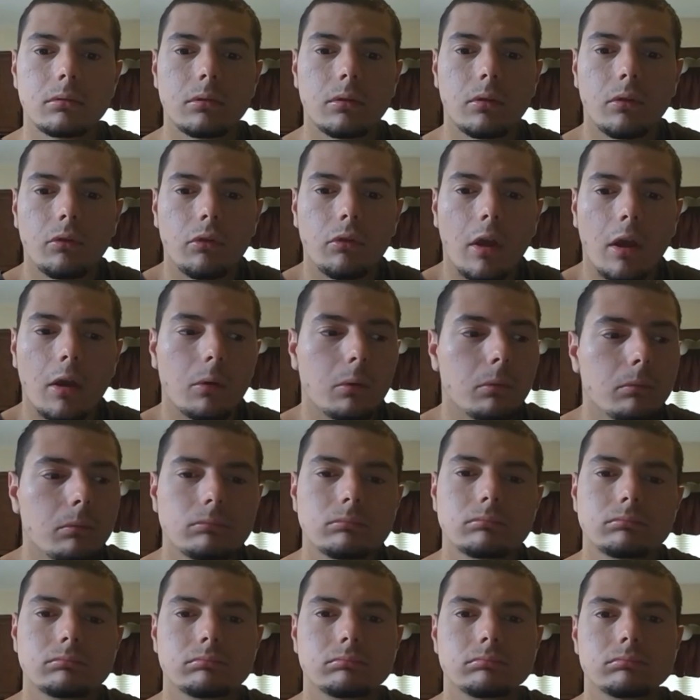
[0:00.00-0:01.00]
So,
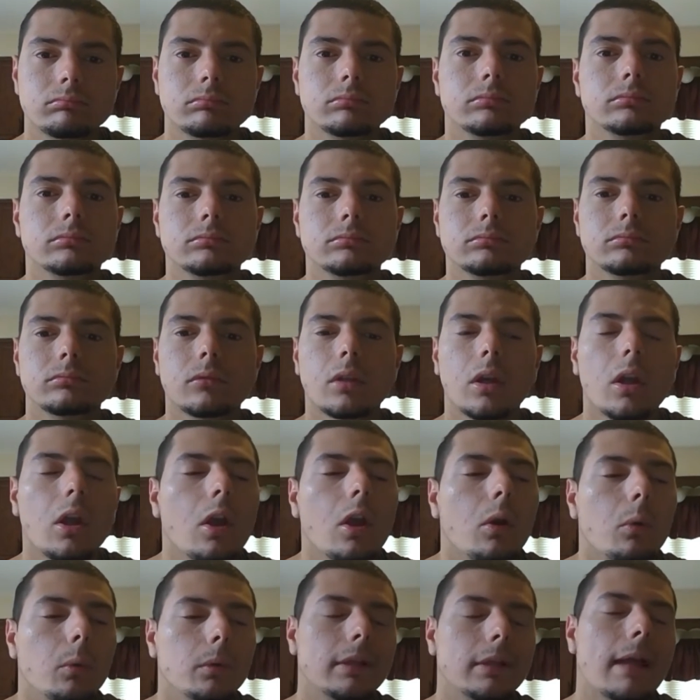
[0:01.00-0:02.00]

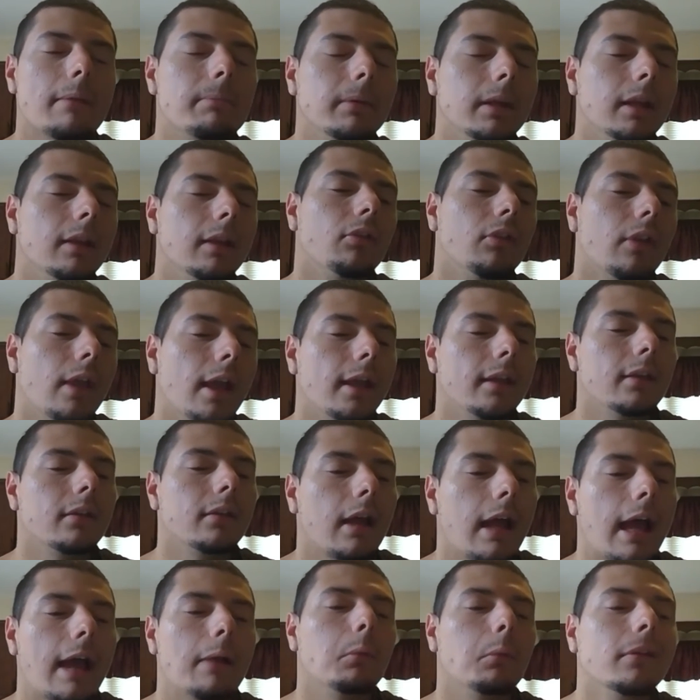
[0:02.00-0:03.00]
with that being said,
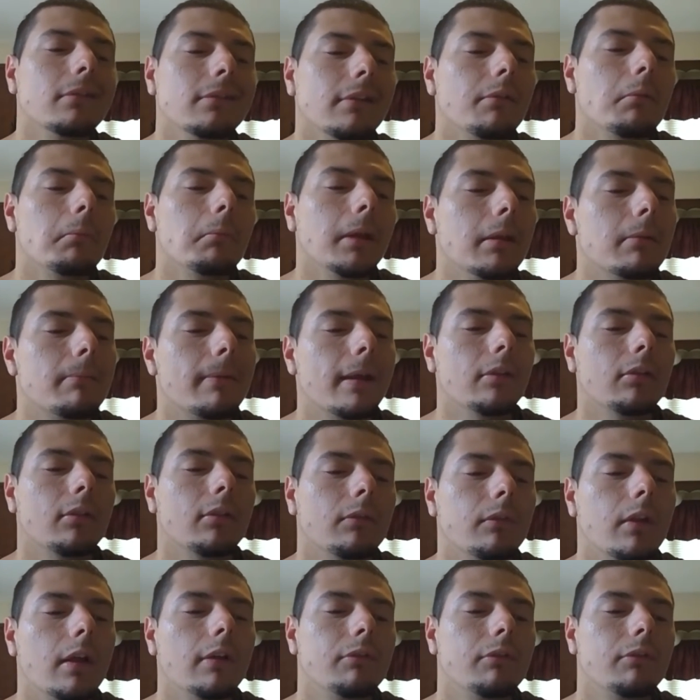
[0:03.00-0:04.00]
I wish everybody the best of
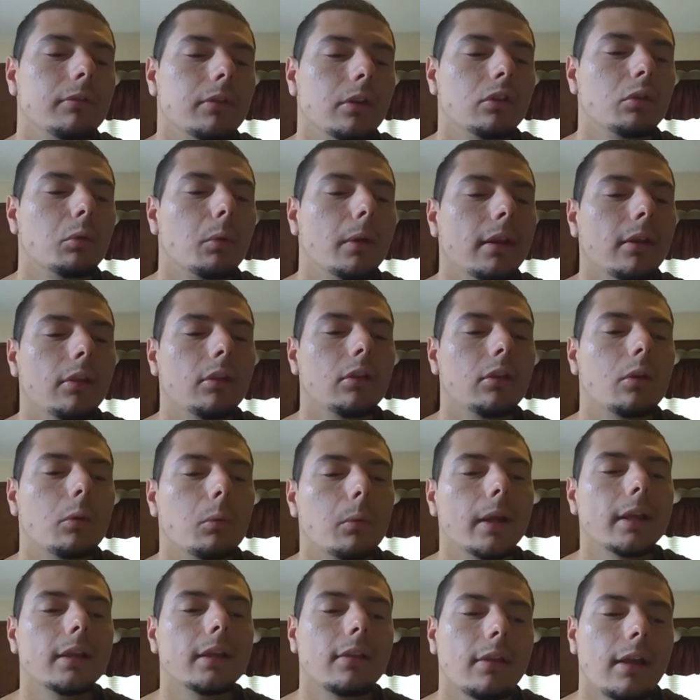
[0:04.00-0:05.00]
luck from the Twins to the
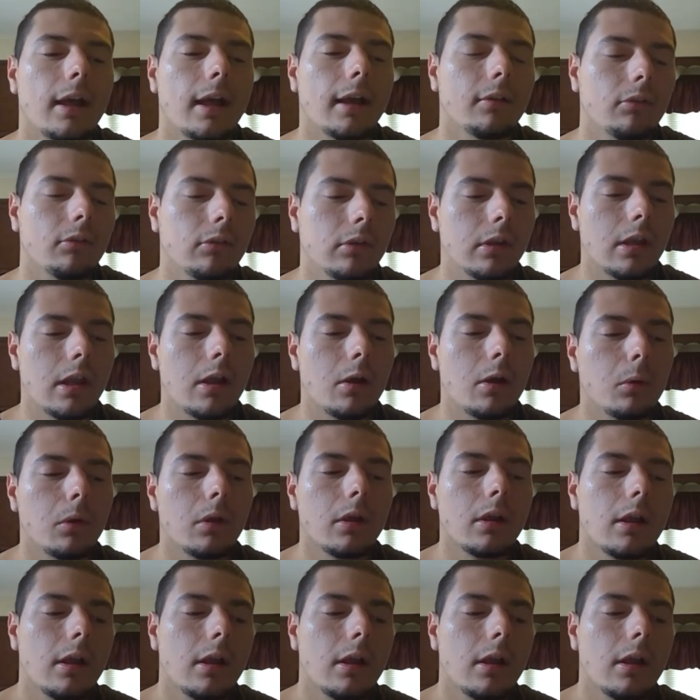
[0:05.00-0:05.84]
White Sox, you know.